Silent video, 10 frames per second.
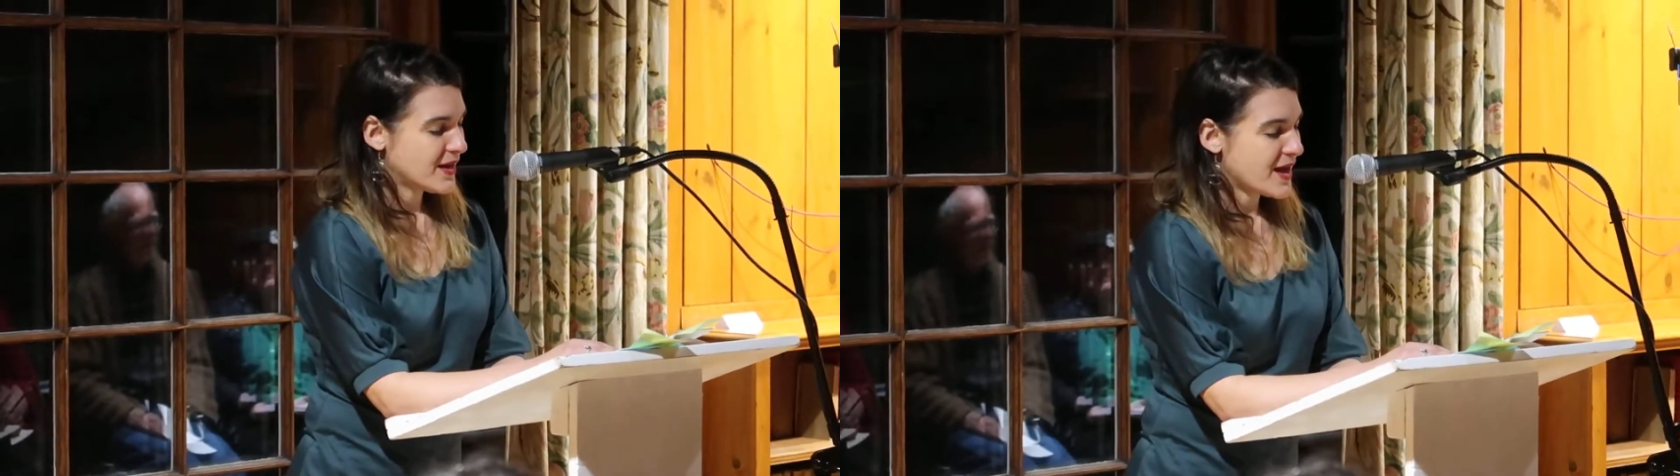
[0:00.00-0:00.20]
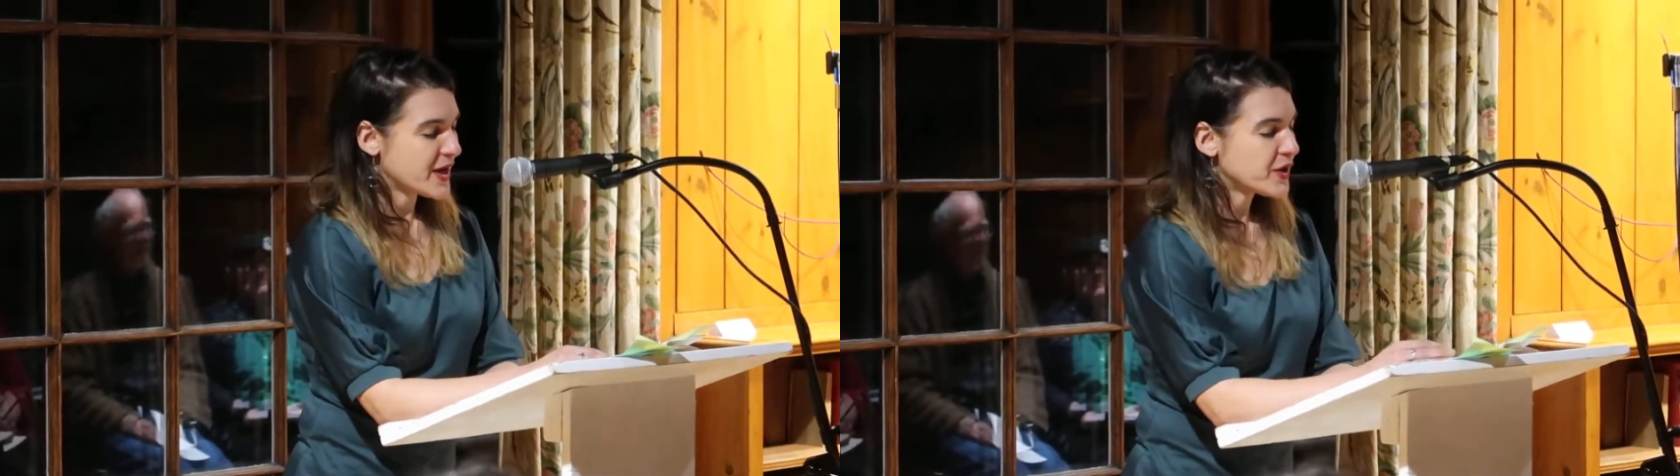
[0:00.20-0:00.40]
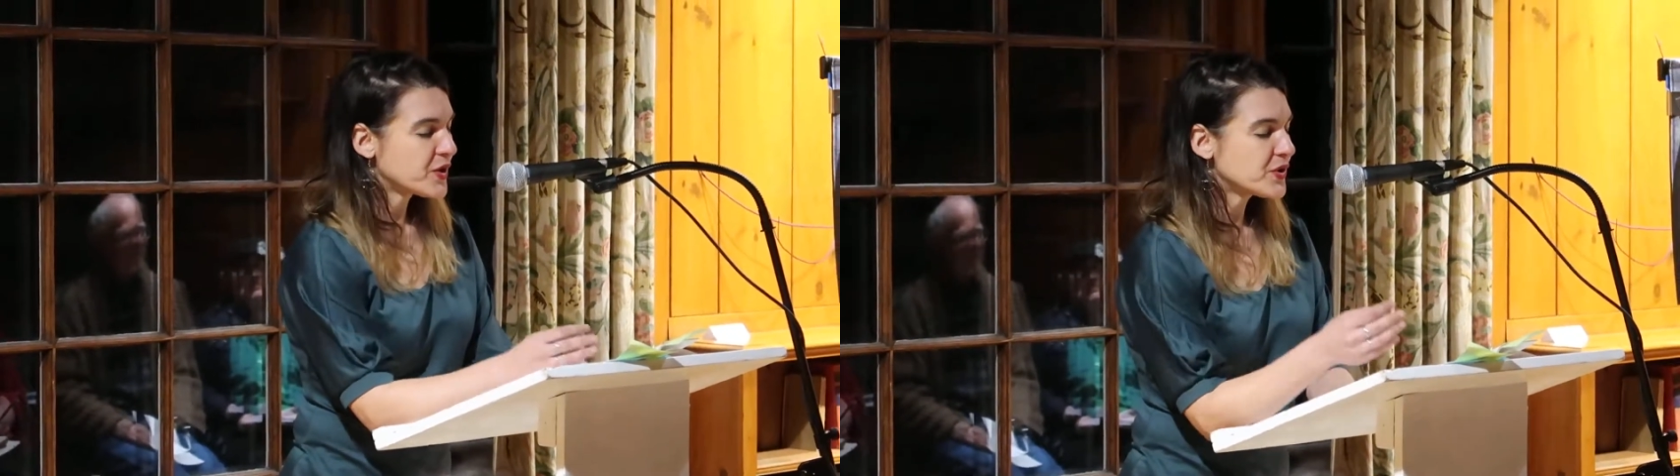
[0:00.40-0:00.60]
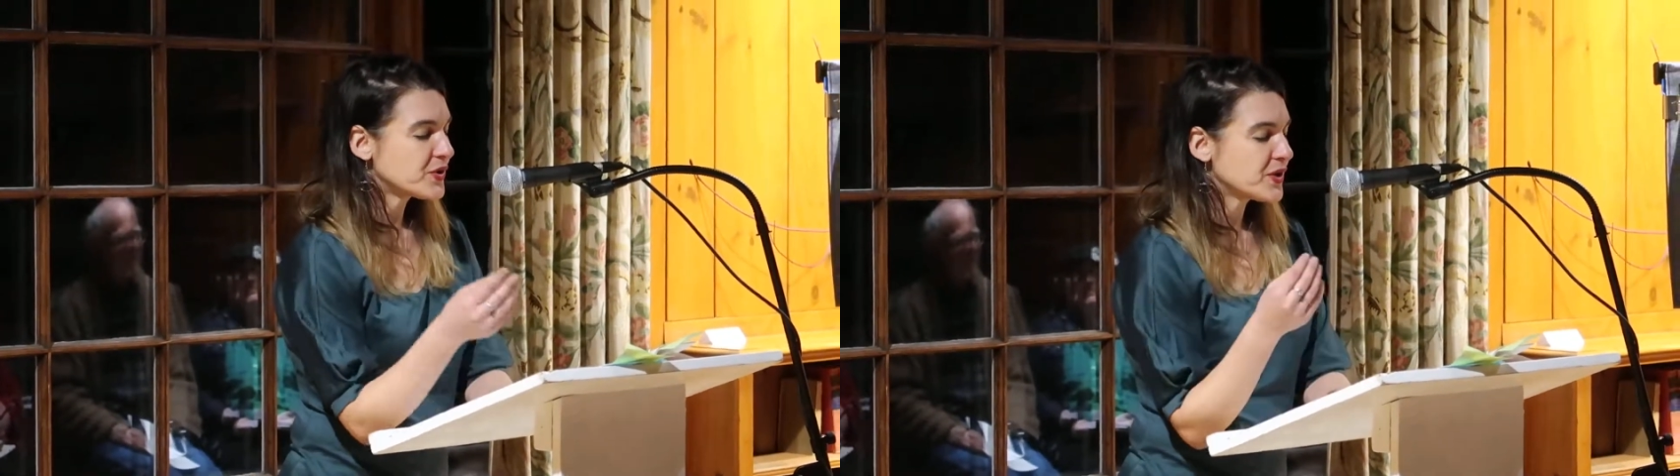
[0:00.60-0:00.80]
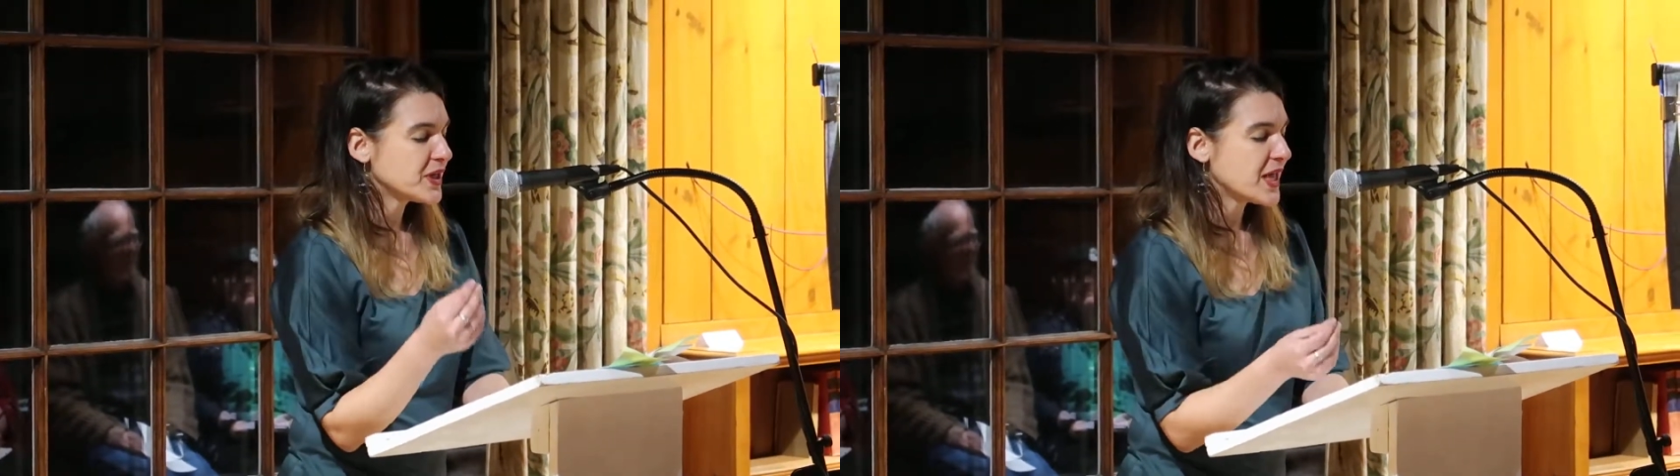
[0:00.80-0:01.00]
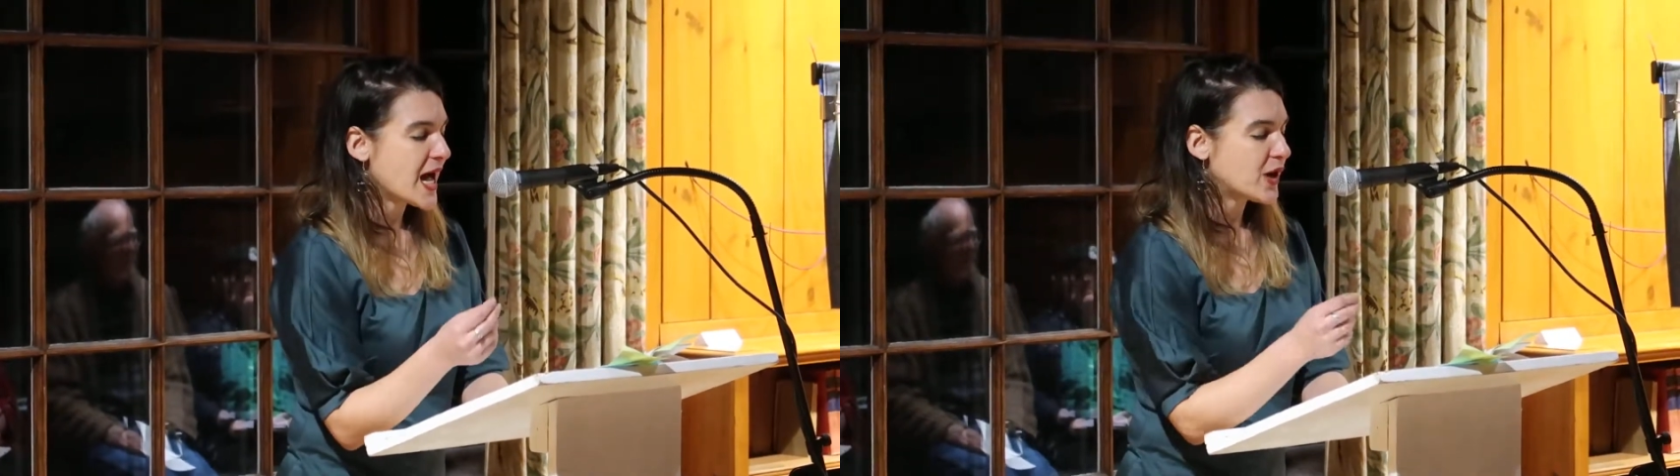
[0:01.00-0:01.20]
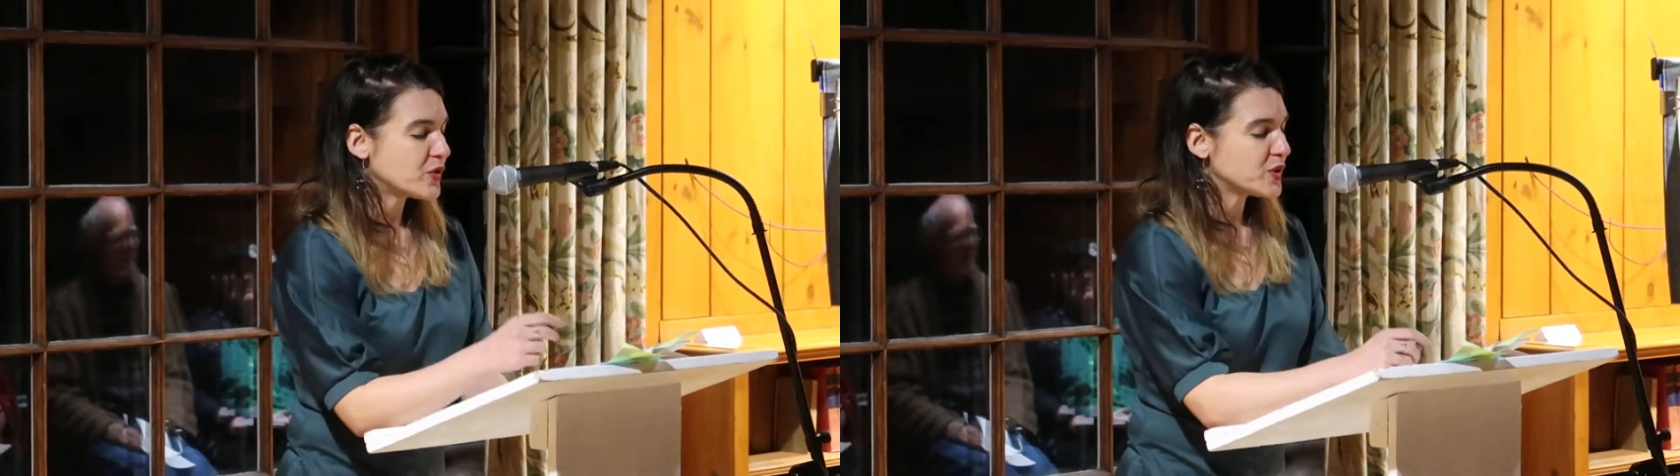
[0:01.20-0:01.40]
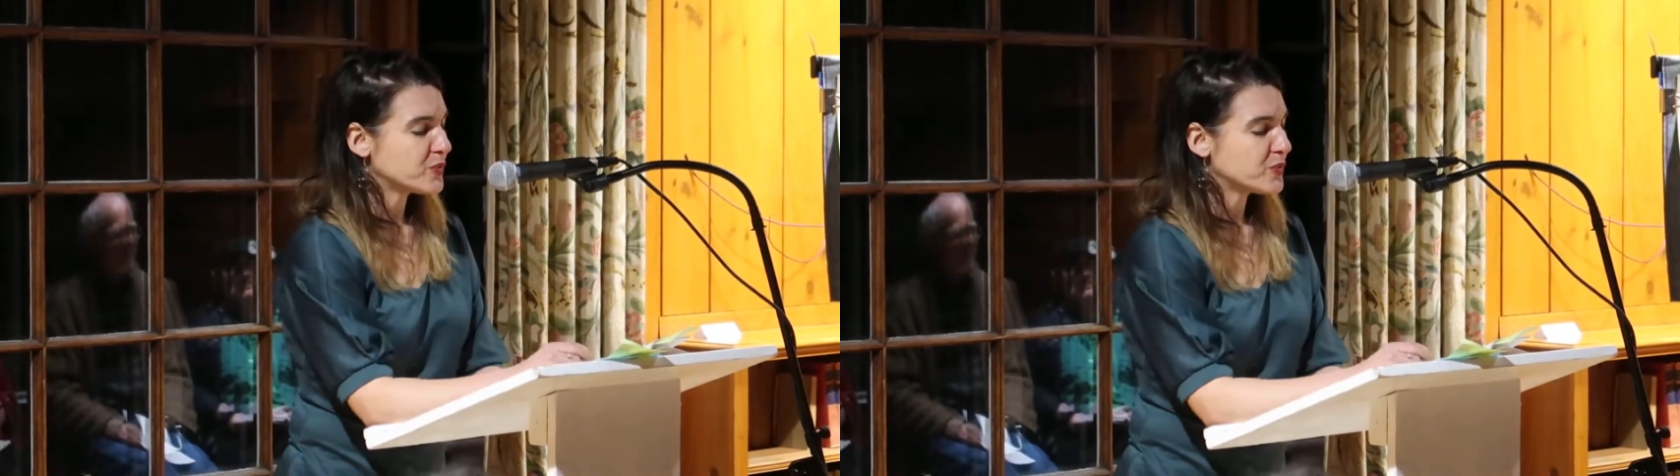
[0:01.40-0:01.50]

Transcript: I heard her yowl